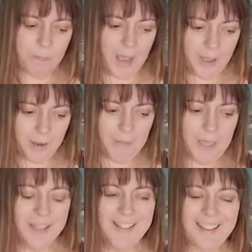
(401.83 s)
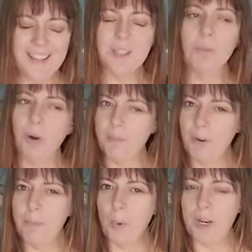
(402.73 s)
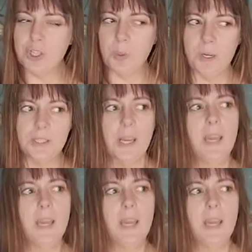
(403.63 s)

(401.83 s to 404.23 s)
bottom, like it's more of a boy short.